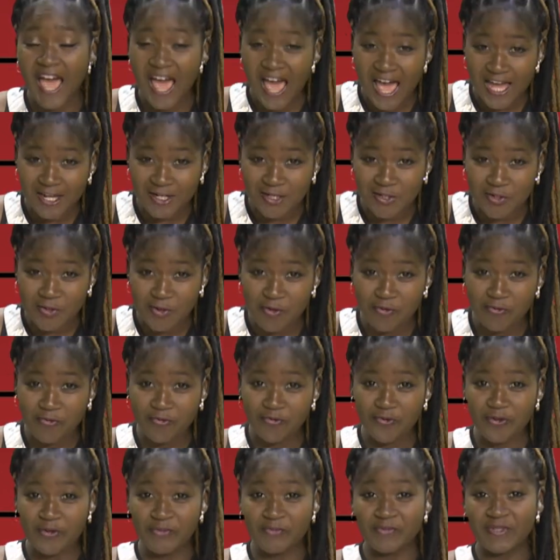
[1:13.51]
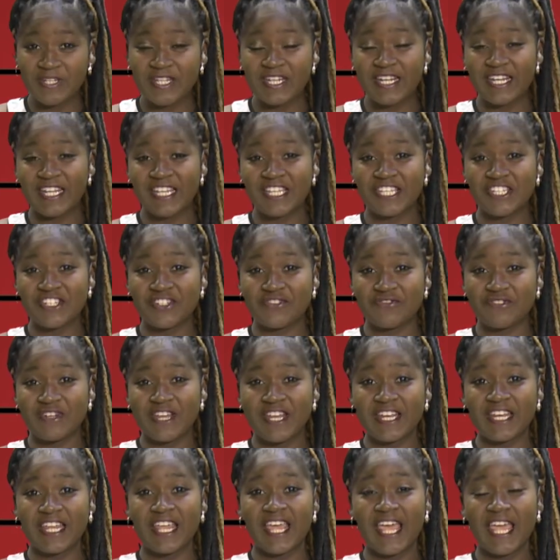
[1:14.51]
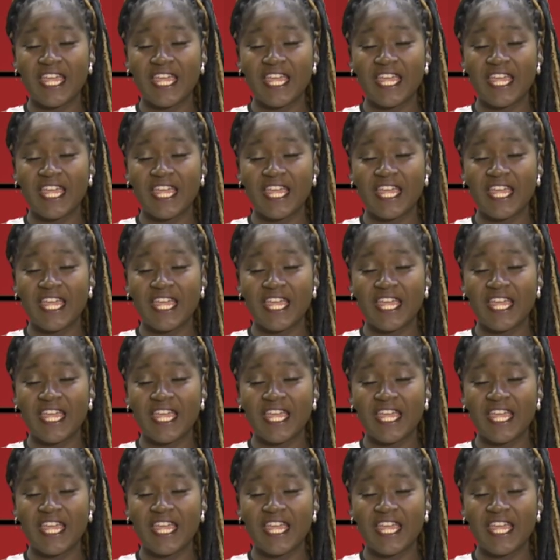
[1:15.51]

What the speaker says: actor from the Nigerian